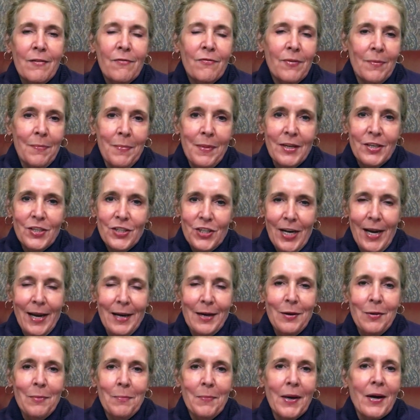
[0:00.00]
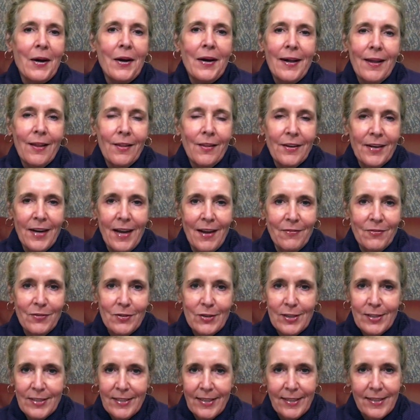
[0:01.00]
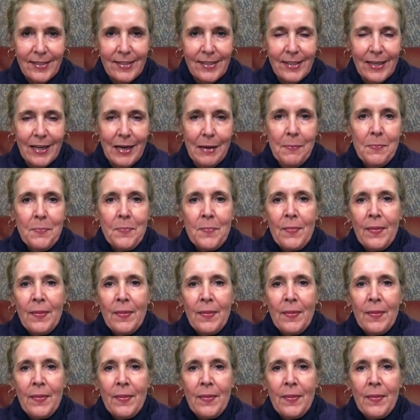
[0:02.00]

from the channel Mary Ellen After 60,